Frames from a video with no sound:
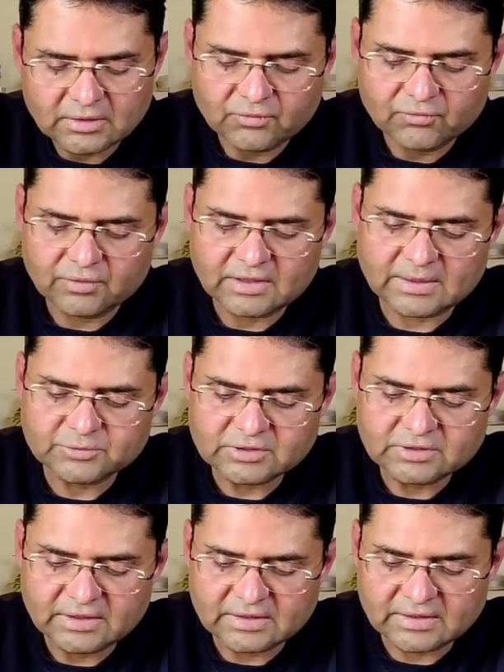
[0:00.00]
That is what
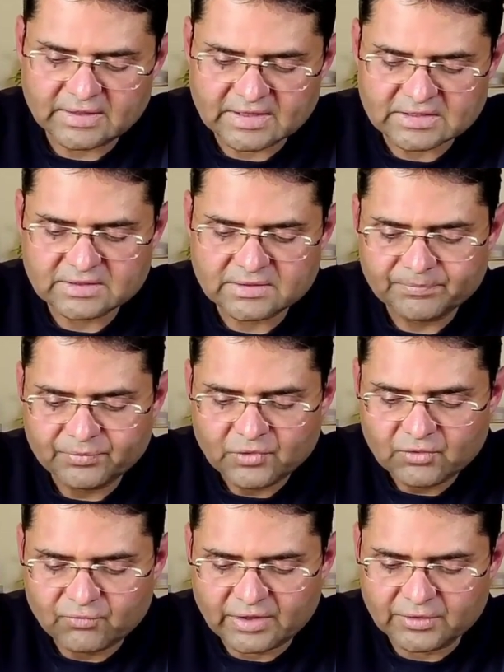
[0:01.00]
comes in
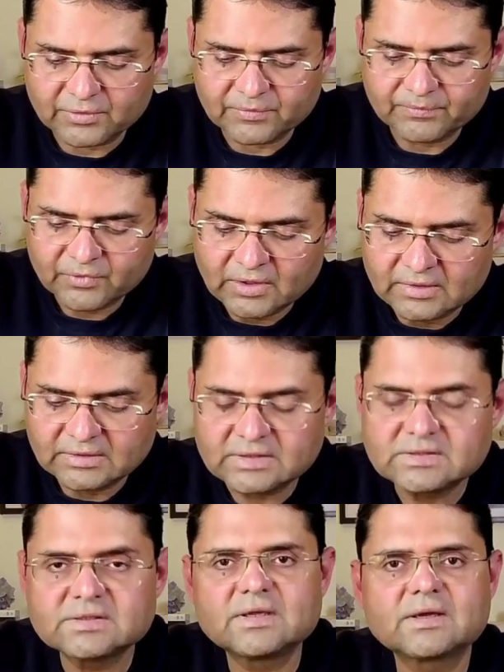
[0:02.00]
the next
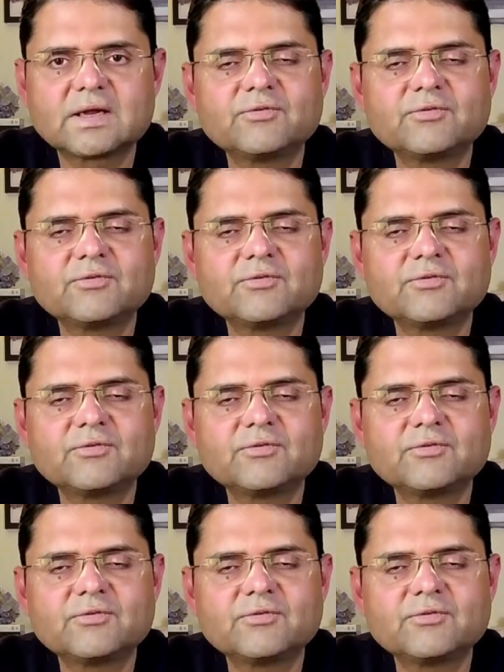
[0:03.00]
video.